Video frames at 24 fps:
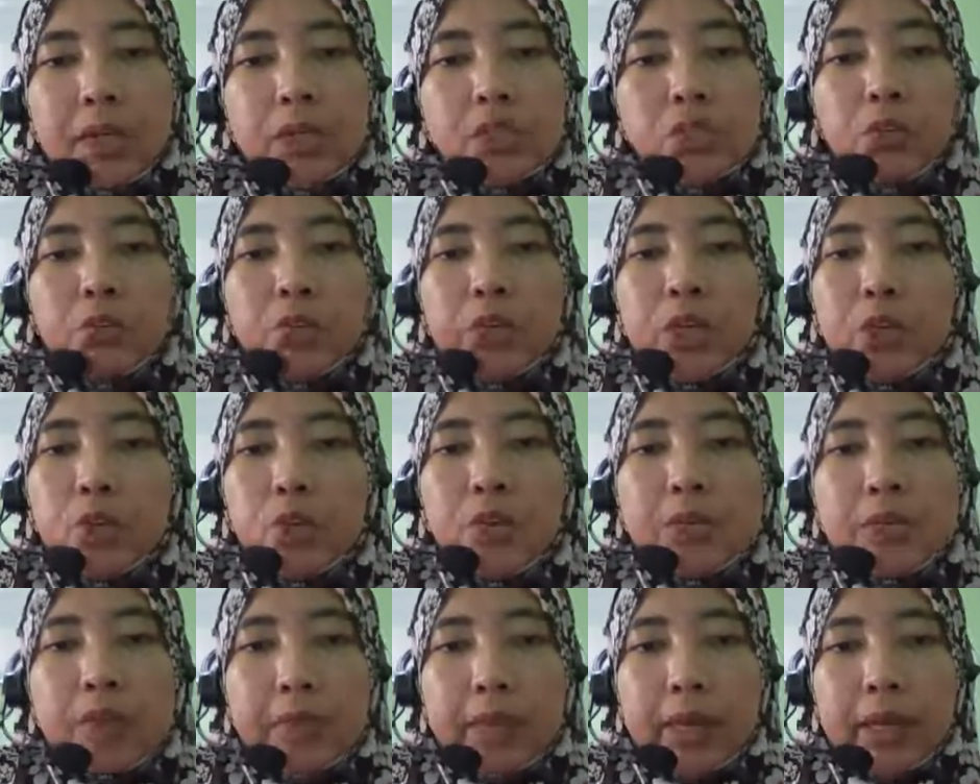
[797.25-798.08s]
So we do
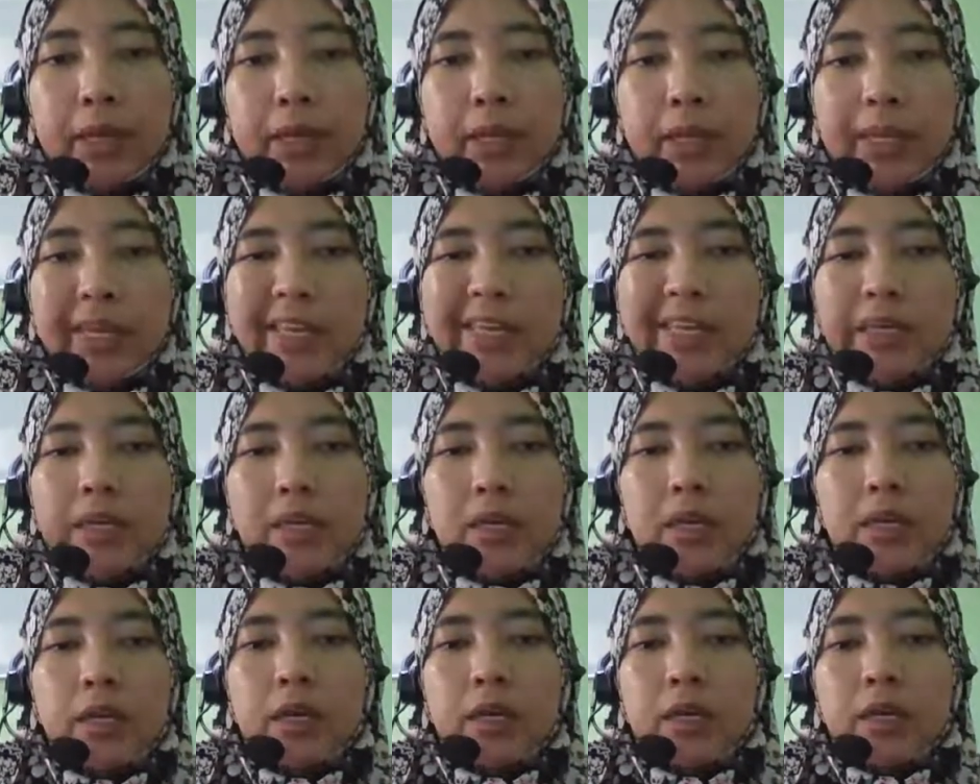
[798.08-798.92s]
similarly.
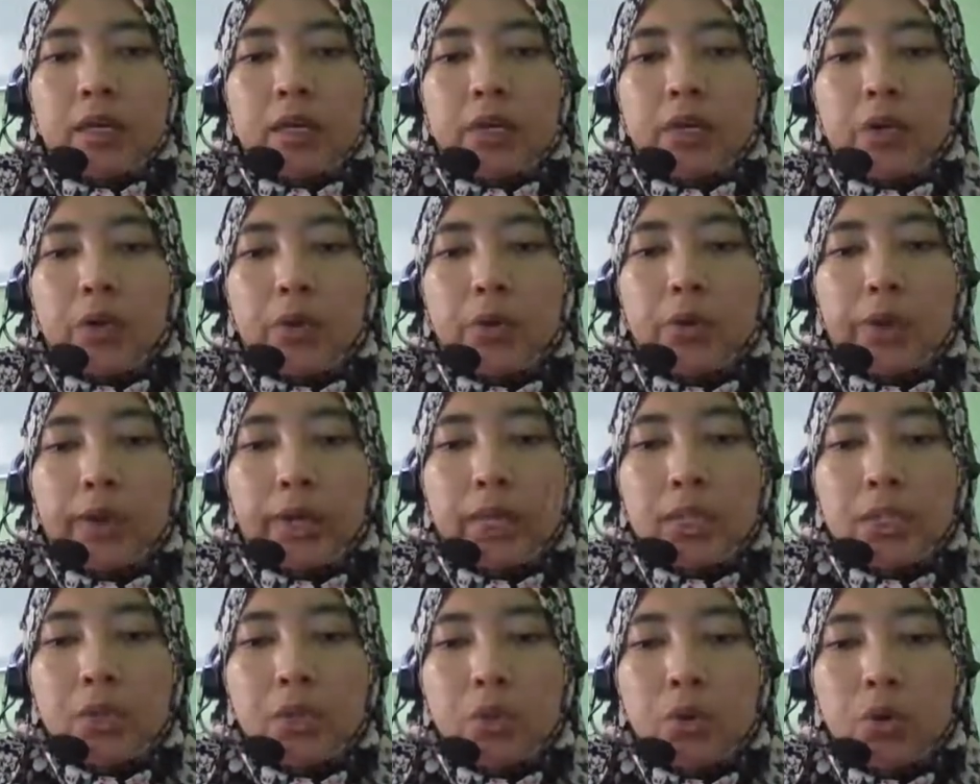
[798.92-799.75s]

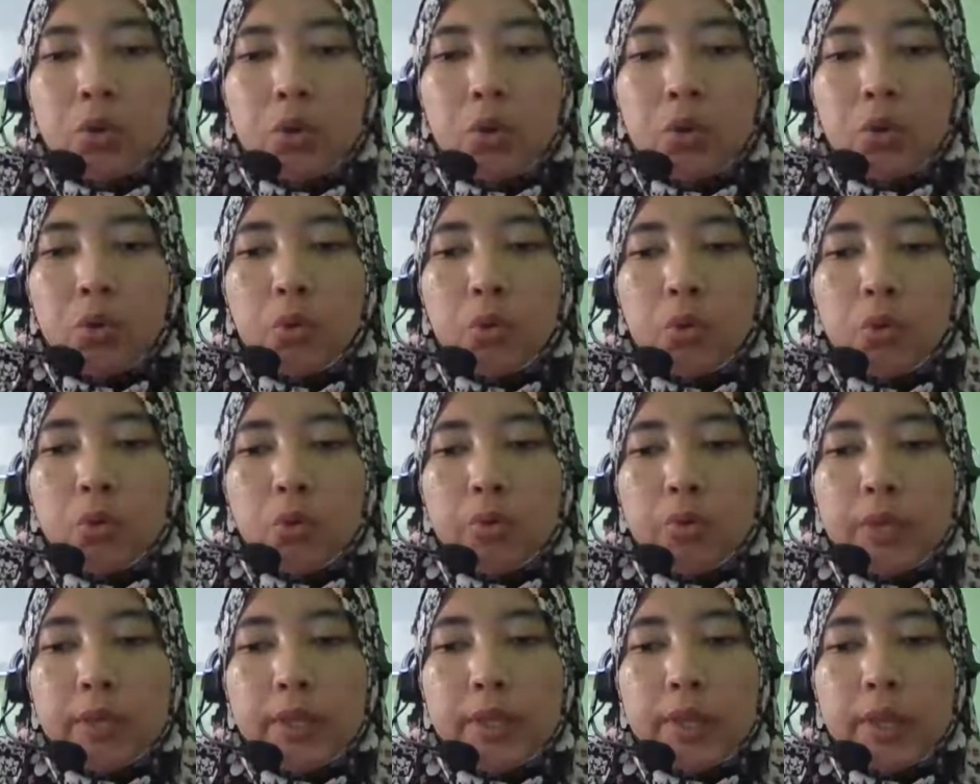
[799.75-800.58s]
Okay, so
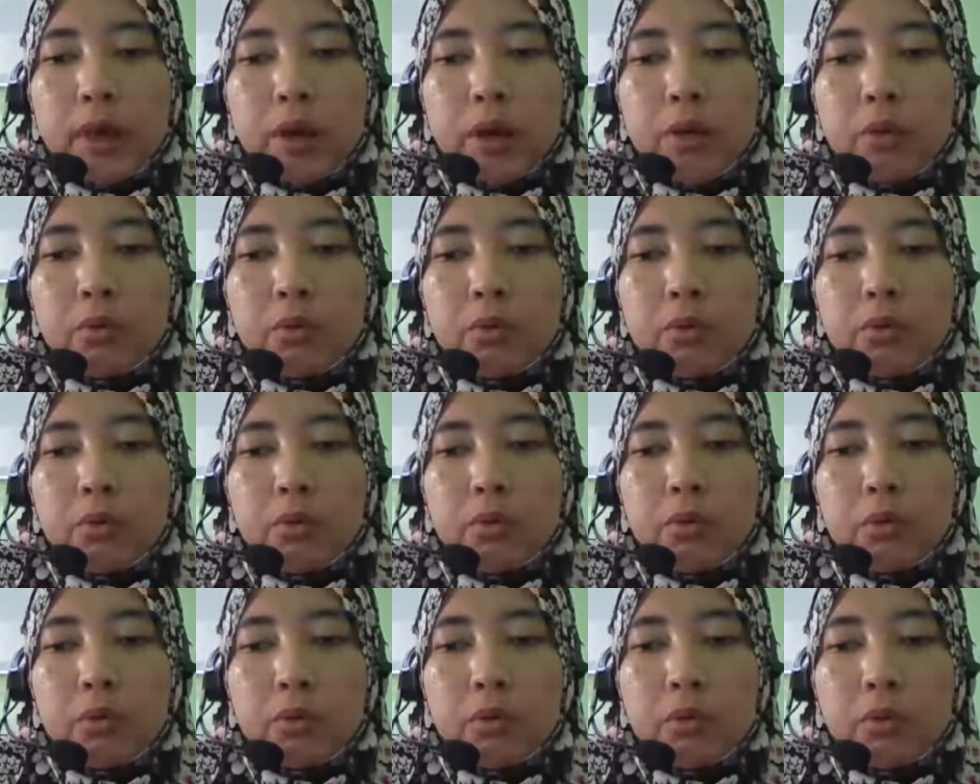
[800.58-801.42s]
now
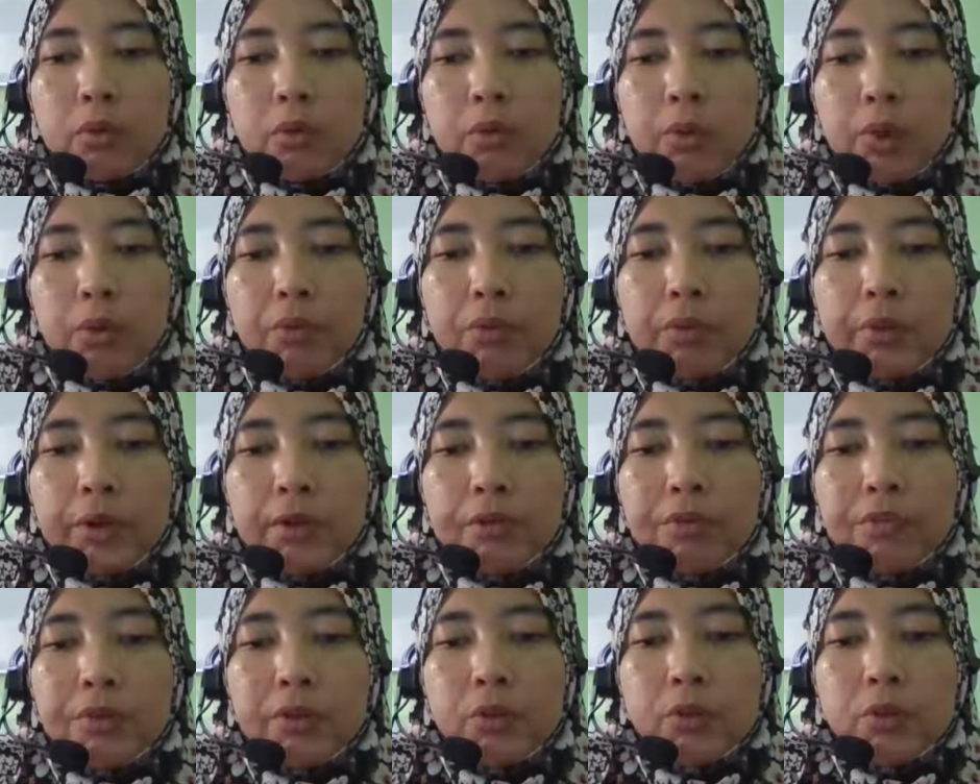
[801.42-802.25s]
when
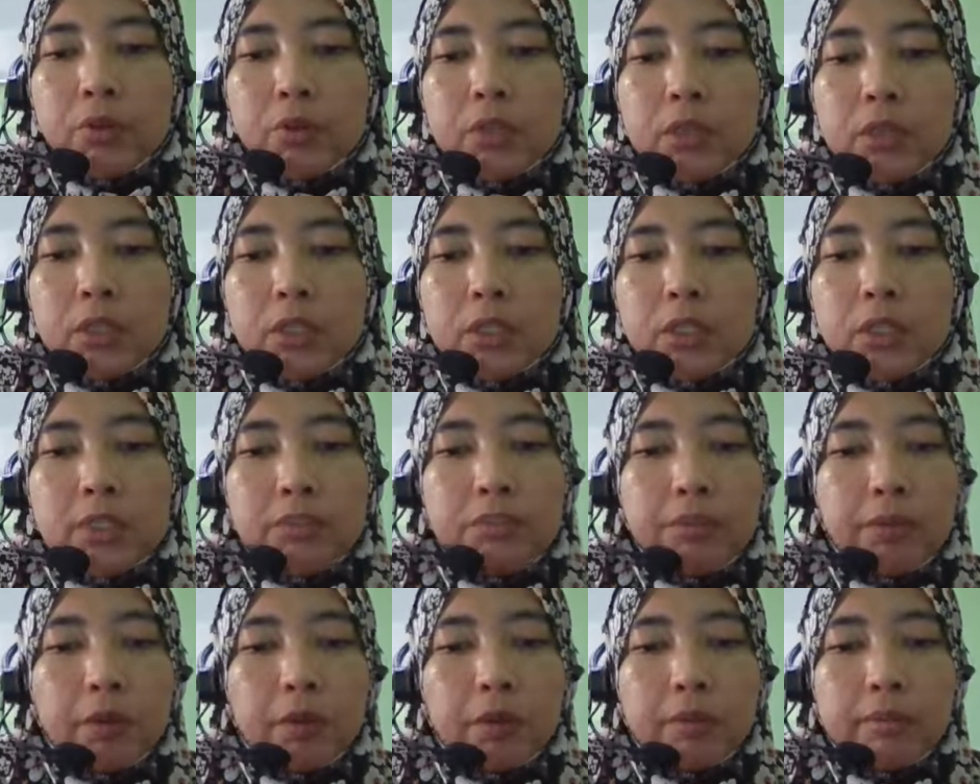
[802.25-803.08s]
we refer to the third
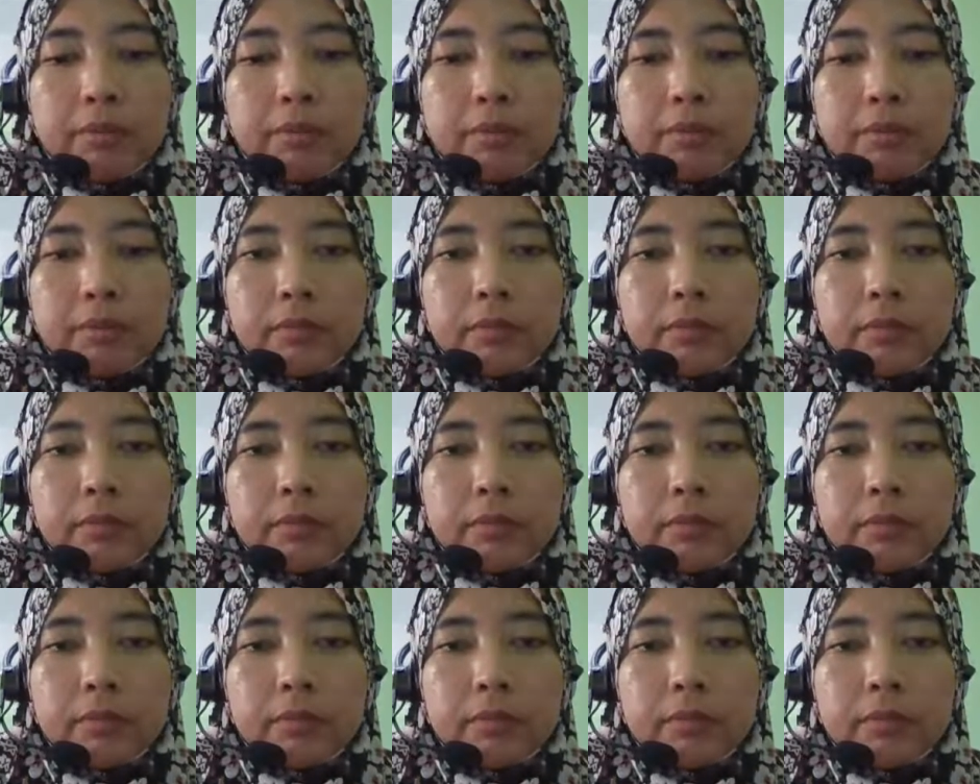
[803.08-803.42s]
form,